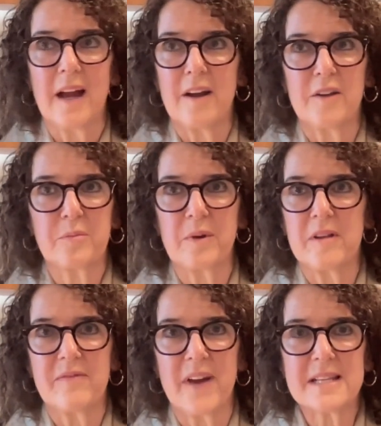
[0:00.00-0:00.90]
Yeah,
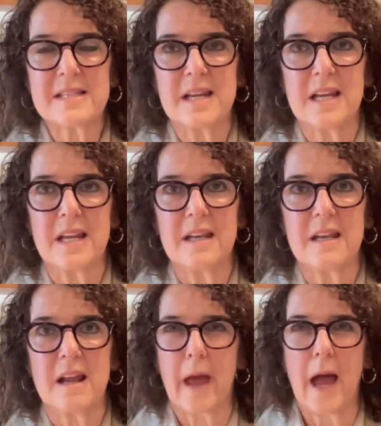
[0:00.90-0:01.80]
really
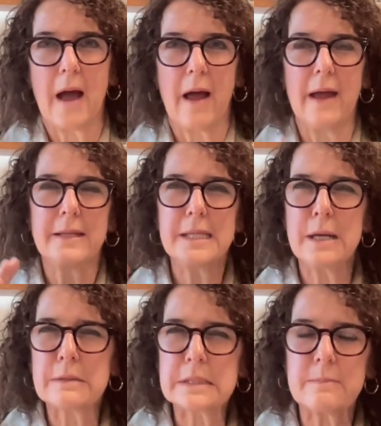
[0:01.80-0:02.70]
fascinating.
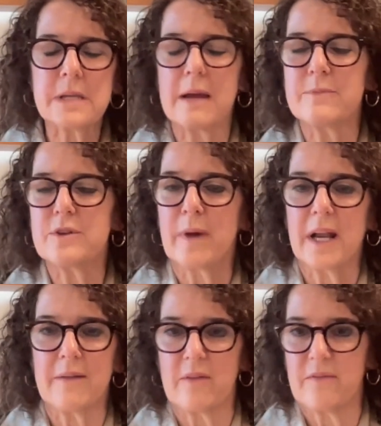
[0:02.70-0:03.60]
And sometimes you
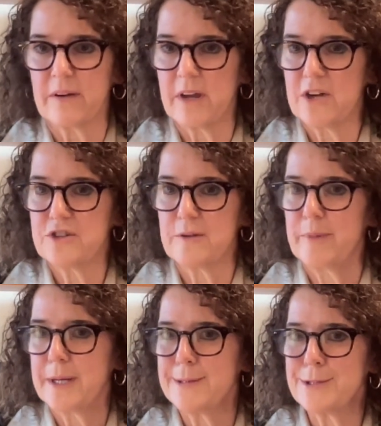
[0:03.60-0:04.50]
might have a variation
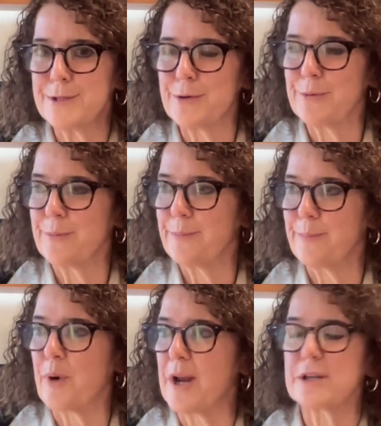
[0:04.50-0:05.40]
because you're
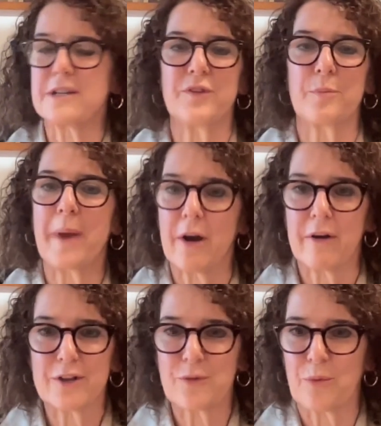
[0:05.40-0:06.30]
product of your
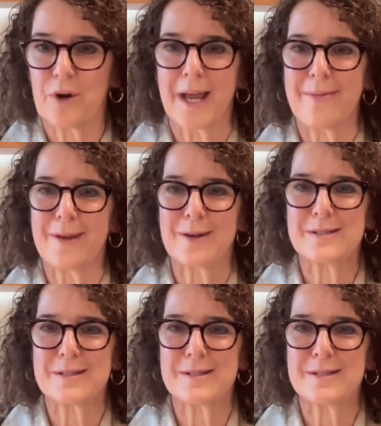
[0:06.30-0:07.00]
parents' work ethic or